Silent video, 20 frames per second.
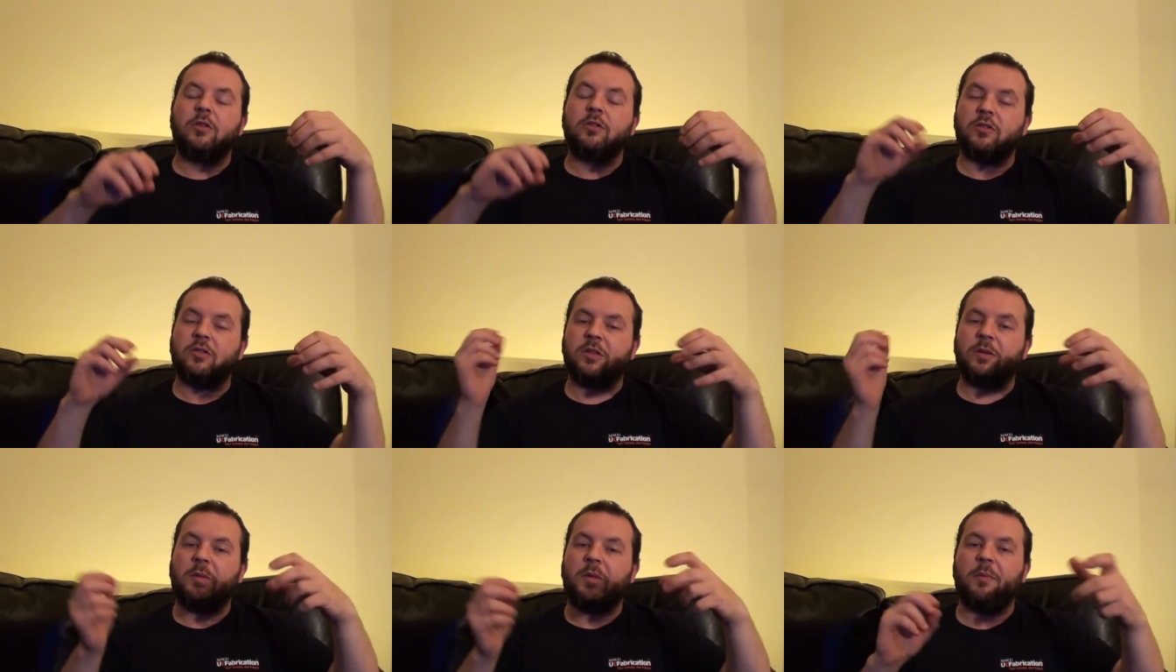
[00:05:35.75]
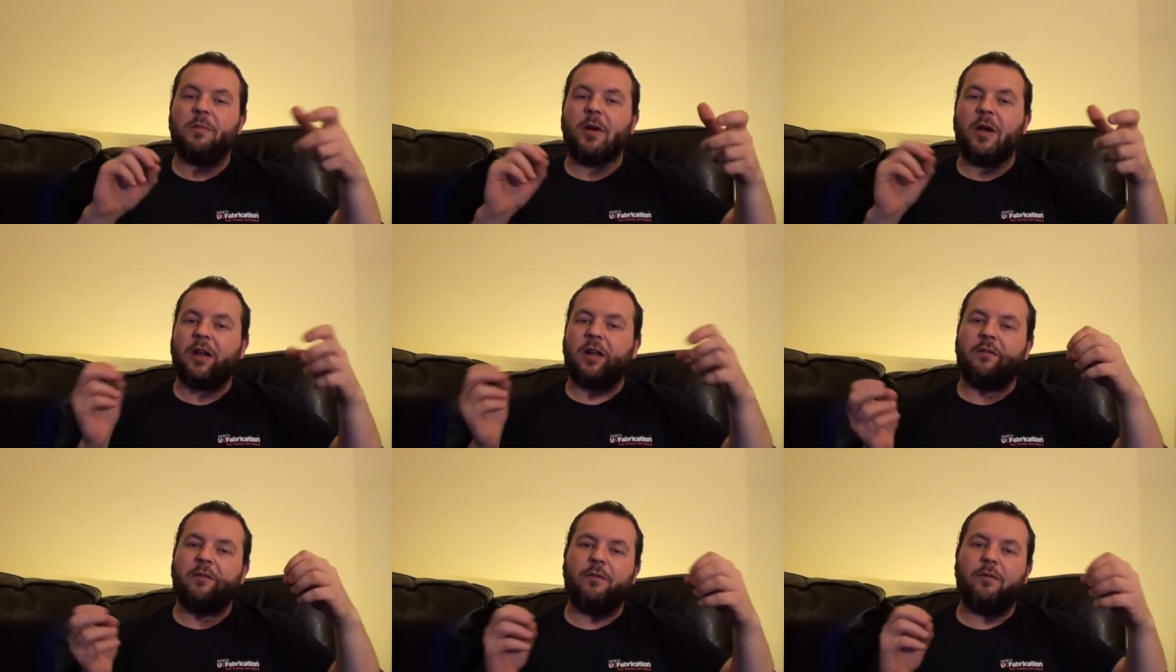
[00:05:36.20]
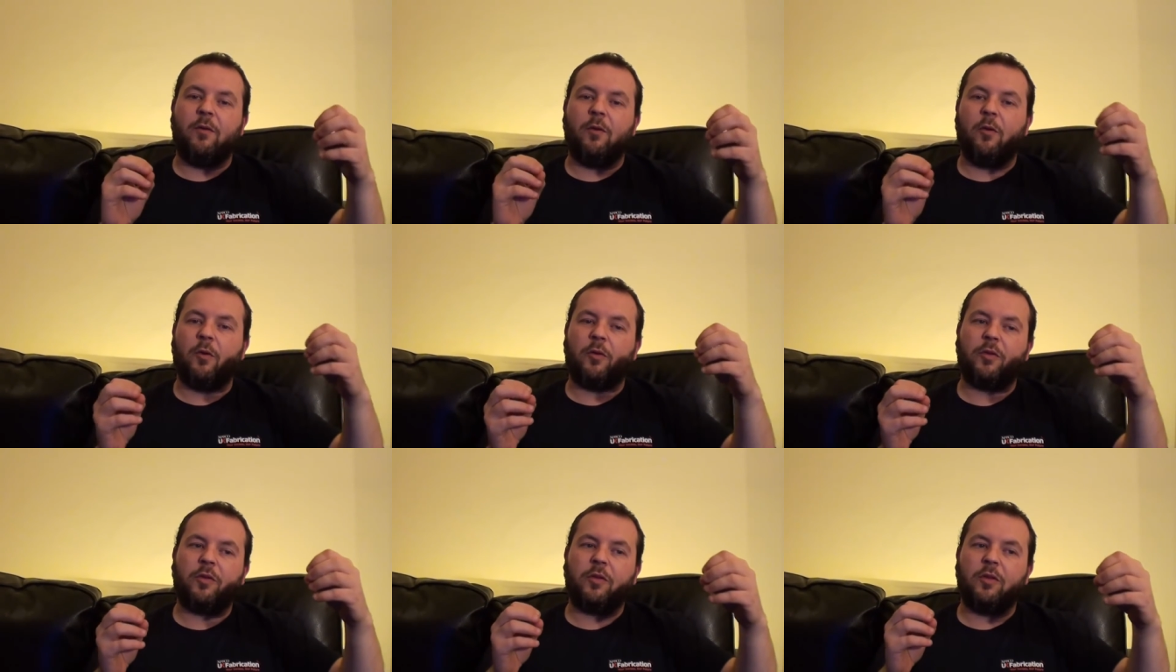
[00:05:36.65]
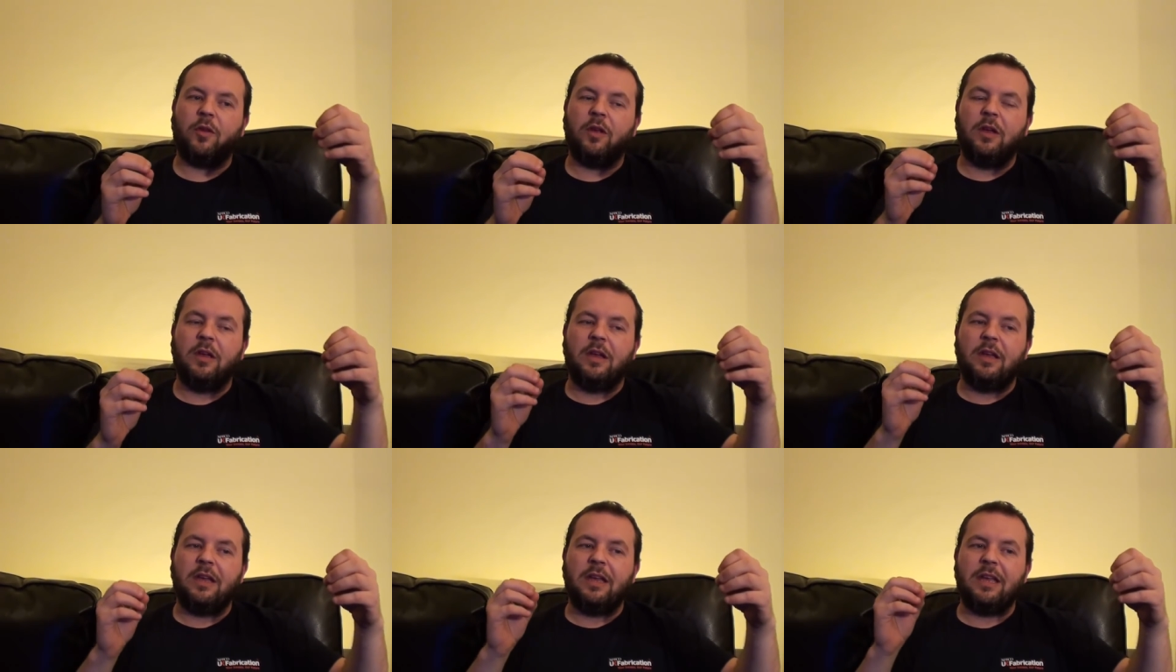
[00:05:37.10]
so some of the back and forth
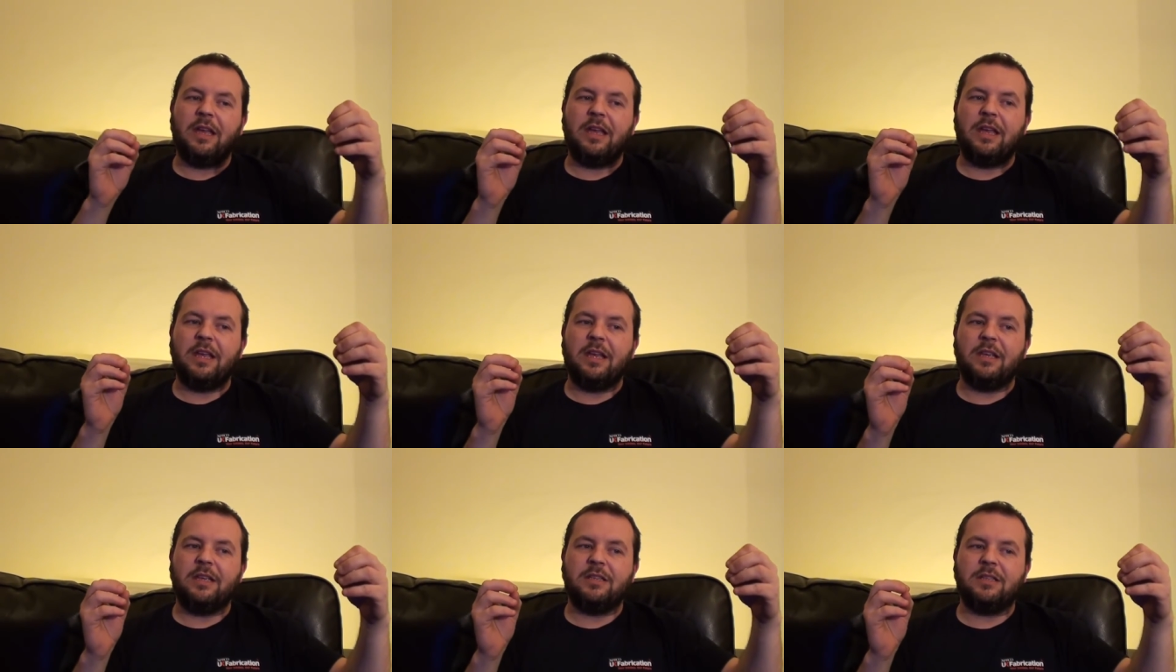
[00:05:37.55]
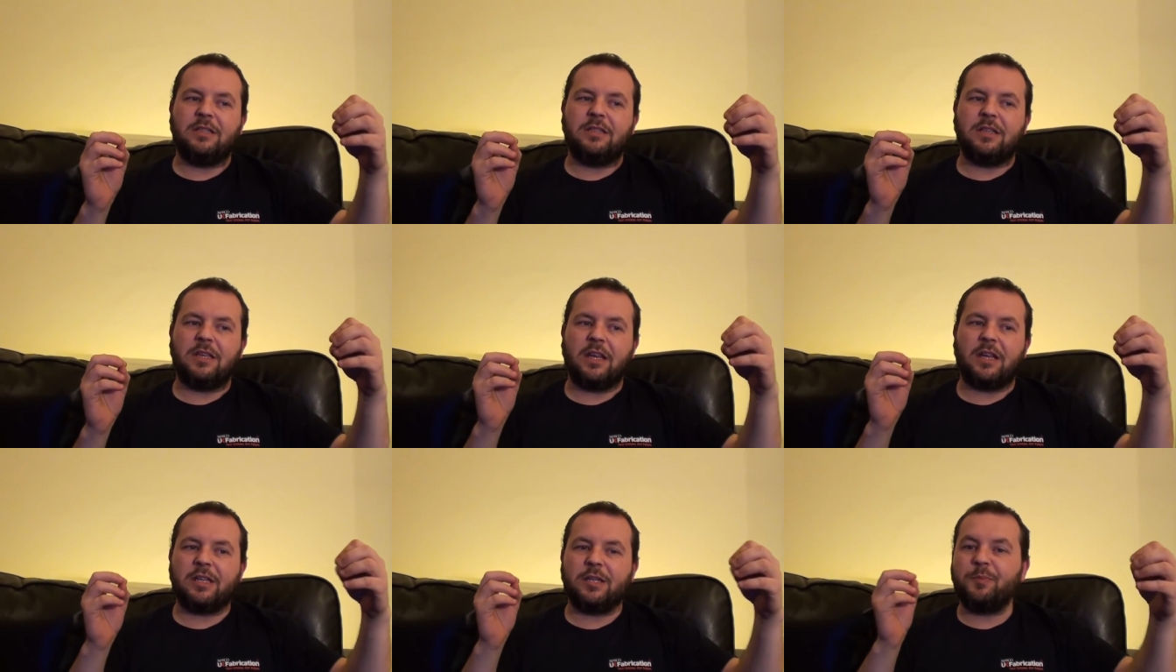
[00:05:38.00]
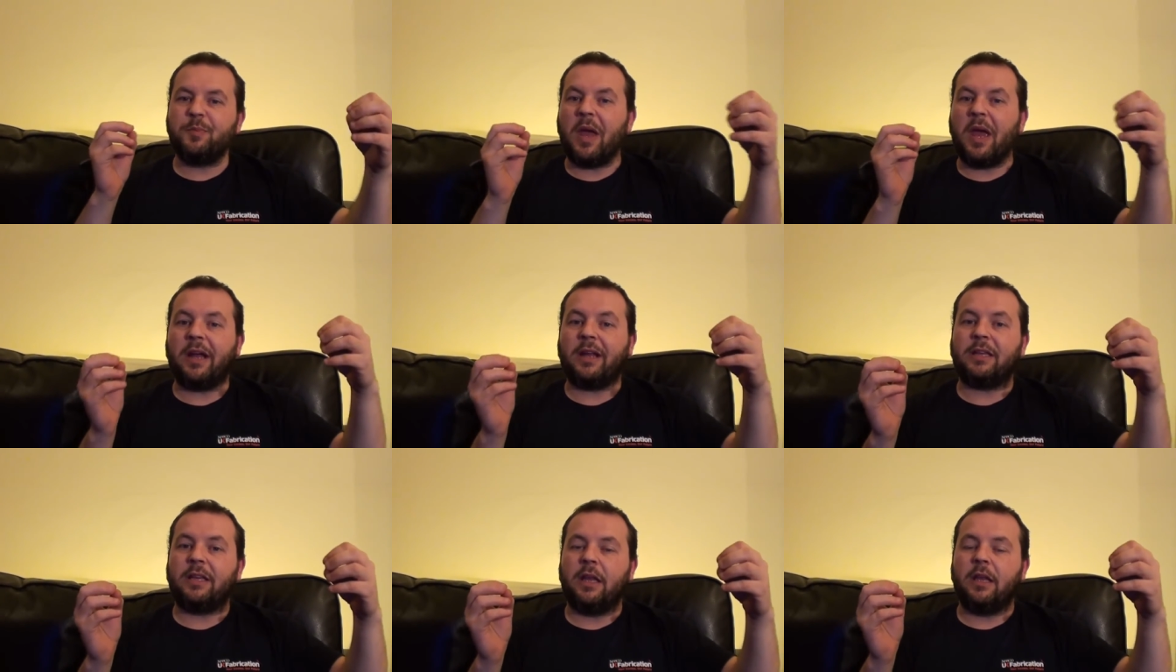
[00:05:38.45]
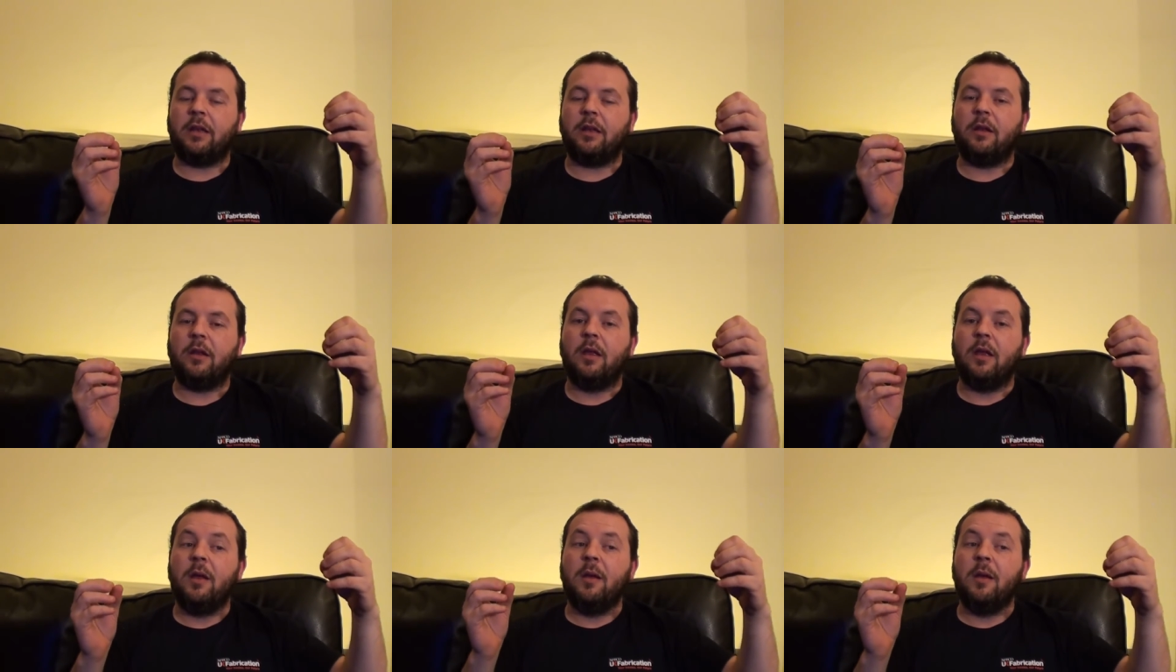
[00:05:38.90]
is expected,